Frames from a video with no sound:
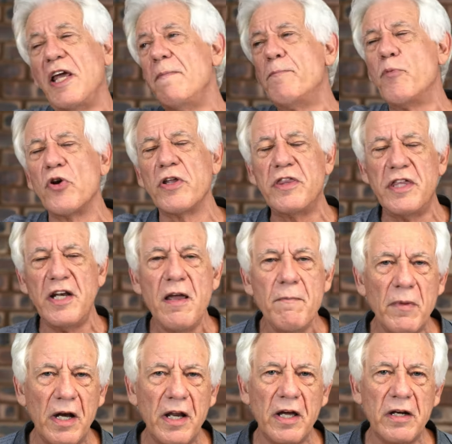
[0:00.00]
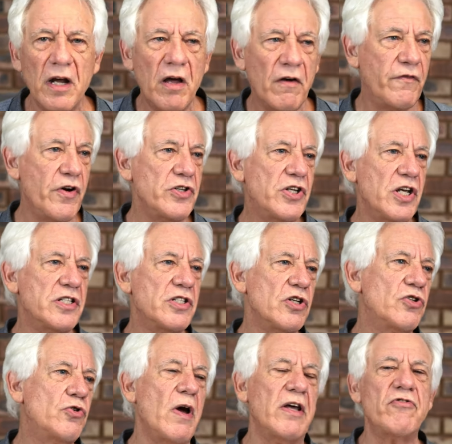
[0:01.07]
10.3 million versus
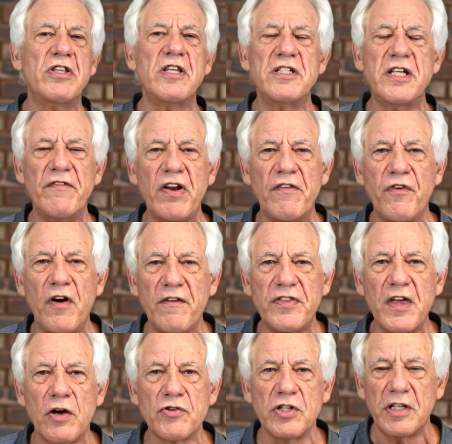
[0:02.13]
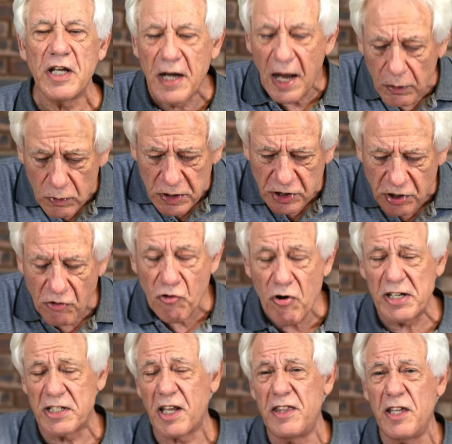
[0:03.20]
275,000. In other words, the
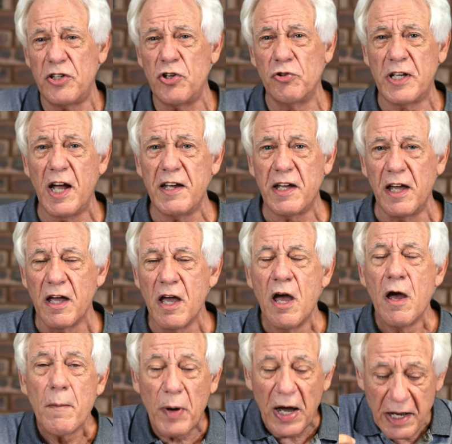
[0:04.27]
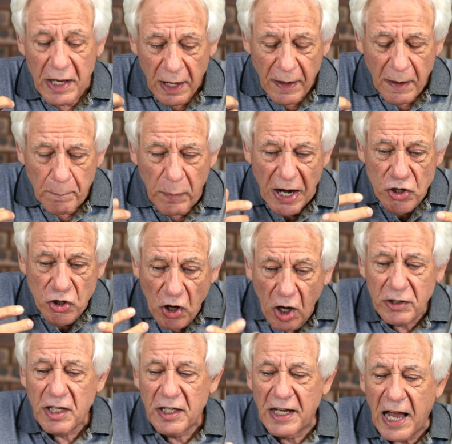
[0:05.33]
risk that you're taking by, by
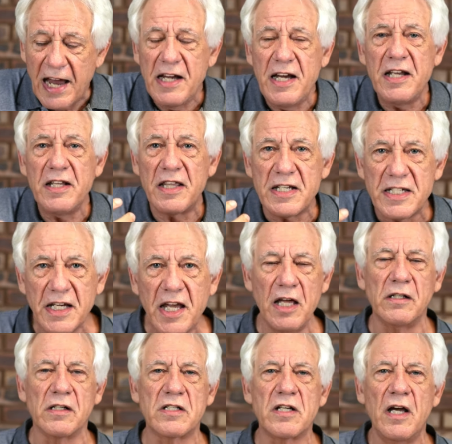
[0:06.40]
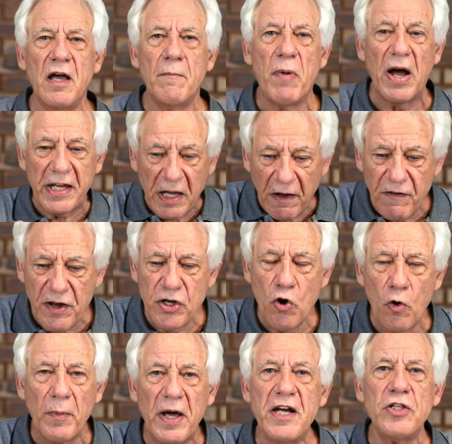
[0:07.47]
not gaining the skills, by giving
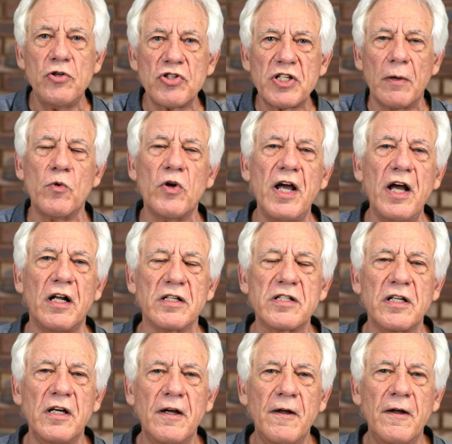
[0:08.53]
your money to someone else